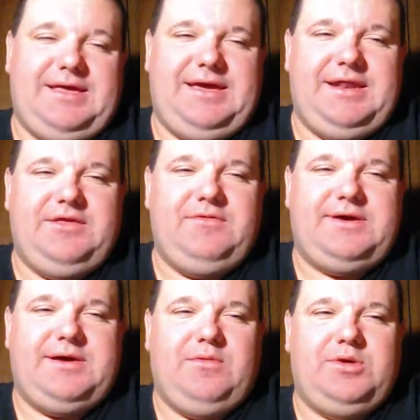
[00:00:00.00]
get a new
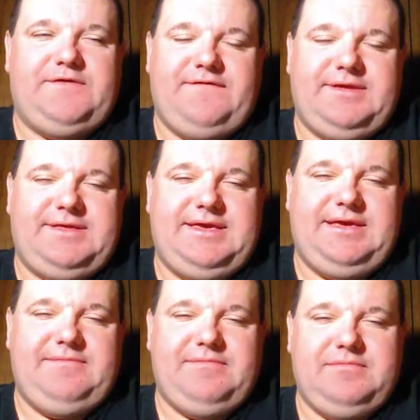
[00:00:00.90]
coach for the
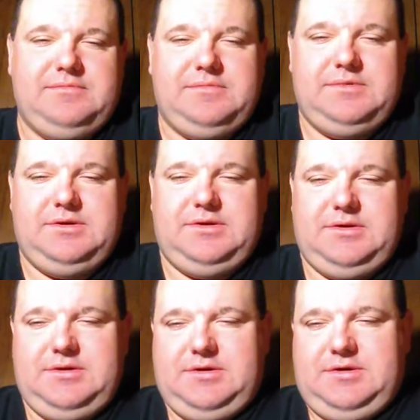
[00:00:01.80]
team.
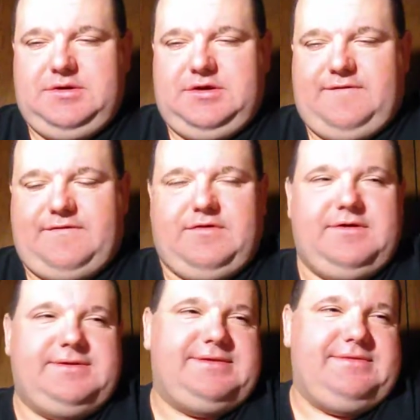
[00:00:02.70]
Of
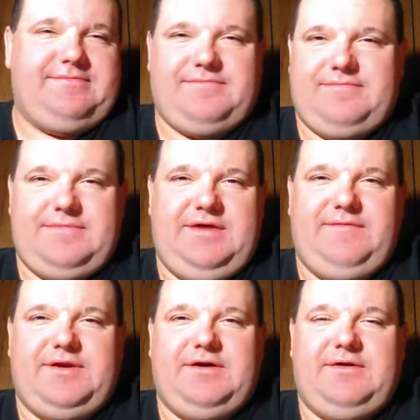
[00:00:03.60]
course,
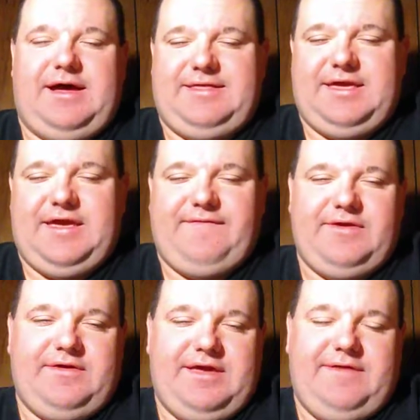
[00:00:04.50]
even though I think
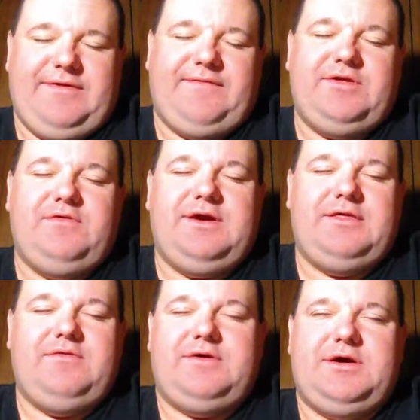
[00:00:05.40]
even if we do
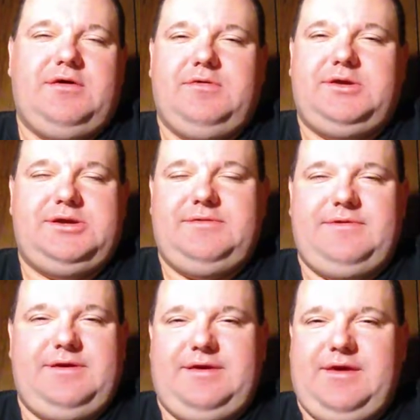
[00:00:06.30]
get a new coach, it
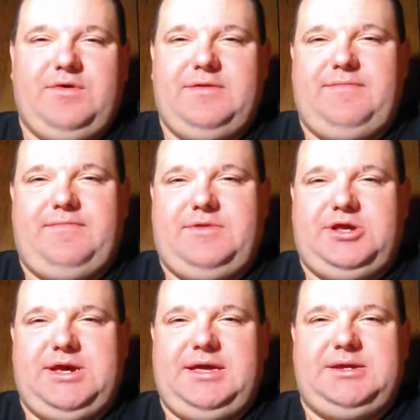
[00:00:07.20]
wouldn't
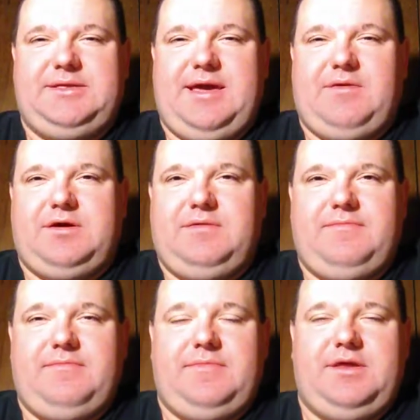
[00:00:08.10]
change the
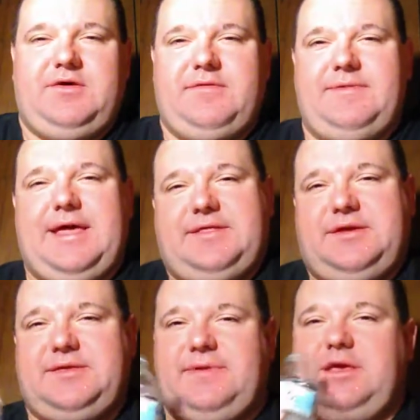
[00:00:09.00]
outcome. You know what I mean? That's
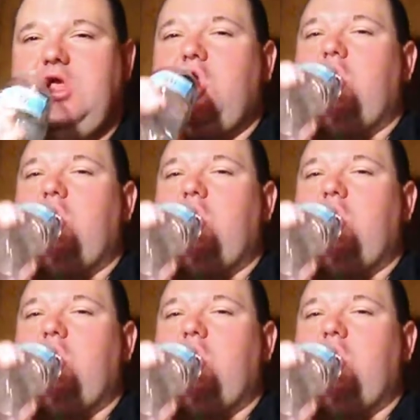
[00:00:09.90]
just me.